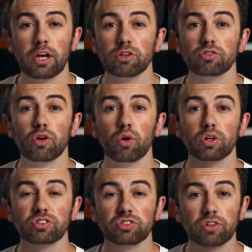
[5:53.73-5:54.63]
So
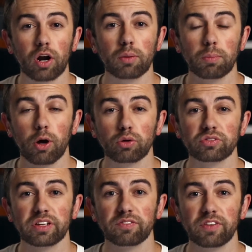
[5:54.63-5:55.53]
start
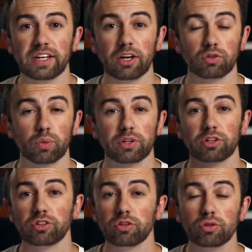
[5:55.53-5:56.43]
posting videos, whether
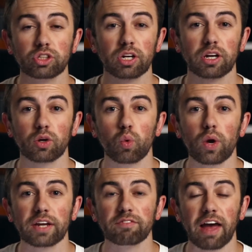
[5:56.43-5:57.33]
it's you sharing
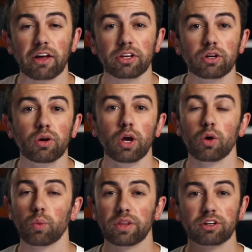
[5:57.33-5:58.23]
quick value,
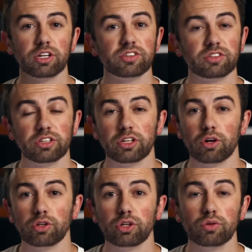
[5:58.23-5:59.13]
whether it's, you know,
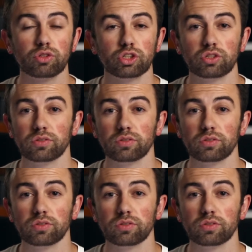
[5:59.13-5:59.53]
you